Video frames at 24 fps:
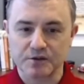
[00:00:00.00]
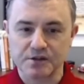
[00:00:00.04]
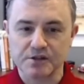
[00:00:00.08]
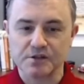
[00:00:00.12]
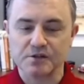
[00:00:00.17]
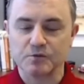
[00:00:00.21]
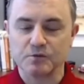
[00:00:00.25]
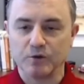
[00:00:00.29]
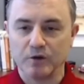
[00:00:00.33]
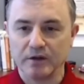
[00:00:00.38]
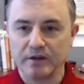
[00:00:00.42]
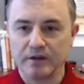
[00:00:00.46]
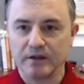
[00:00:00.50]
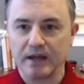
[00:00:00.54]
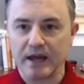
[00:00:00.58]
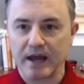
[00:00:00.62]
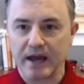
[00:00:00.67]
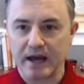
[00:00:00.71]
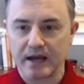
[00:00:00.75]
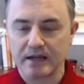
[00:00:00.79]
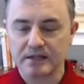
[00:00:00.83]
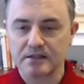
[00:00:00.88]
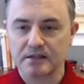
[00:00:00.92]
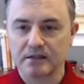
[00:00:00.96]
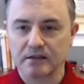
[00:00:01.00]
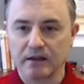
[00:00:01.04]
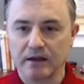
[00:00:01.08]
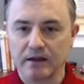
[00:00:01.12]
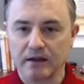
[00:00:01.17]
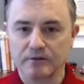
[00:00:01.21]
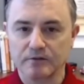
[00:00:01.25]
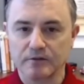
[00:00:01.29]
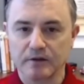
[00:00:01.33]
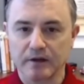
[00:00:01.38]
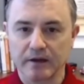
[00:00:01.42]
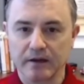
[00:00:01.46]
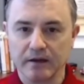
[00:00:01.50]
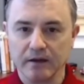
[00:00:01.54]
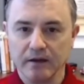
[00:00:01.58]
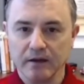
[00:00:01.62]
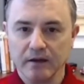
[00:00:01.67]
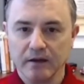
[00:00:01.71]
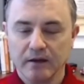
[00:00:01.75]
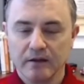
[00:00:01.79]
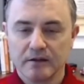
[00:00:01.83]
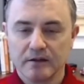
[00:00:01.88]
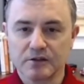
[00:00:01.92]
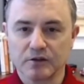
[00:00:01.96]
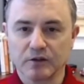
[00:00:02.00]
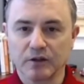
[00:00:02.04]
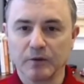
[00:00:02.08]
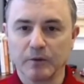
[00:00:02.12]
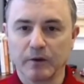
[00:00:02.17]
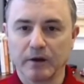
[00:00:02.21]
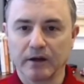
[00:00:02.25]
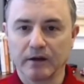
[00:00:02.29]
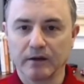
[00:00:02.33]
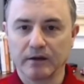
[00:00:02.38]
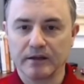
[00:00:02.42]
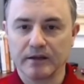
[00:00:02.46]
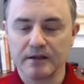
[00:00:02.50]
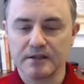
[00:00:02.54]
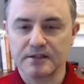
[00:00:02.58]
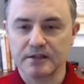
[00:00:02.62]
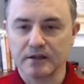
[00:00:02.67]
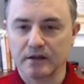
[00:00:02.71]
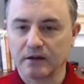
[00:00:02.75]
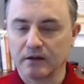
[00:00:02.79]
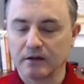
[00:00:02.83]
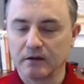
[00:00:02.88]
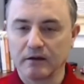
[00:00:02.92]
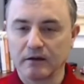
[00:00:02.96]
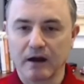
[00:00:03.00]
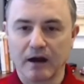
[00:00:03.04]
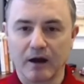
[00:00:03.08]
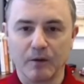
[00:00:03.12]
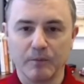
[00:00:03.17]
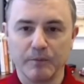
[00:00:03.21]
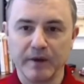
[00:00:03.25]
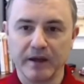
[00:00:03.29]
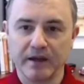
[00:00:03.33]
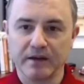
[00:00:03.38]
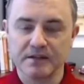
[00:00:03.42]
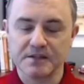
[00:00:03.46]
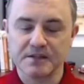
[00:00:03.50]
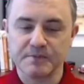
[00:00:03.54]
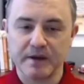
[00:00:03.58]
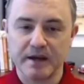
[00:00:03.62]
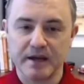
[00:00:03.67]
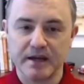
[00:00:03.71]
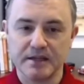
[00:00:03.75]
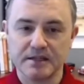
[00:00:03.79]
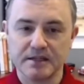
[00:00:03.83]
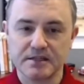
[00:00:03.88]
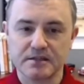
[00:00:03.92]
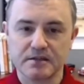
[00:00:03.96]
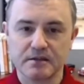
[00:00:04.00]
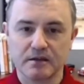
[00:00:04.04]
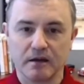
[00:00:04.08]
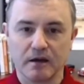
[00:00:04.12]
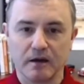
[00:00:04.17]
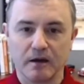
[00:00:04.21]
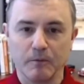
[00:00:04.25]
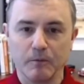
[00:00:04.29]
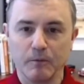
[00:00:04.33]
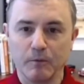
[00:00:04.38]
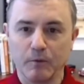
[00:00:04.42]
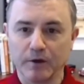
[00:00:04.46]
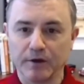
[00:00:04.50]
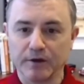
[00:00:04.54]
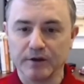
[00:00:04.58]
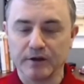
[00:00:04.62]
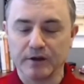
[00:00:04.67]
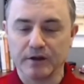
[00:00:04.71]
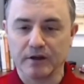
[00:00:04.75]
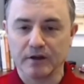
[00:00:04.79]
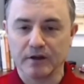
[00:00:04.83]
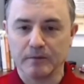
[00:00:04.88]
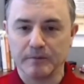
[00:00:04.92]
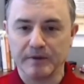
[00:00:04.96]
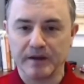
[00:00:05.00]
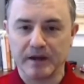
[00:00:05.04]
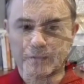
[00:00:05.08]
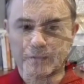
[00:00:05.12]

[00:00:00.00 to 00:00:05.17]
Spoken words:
wood, gas, electric. Certainly want to consider how big a space, what are you going to be able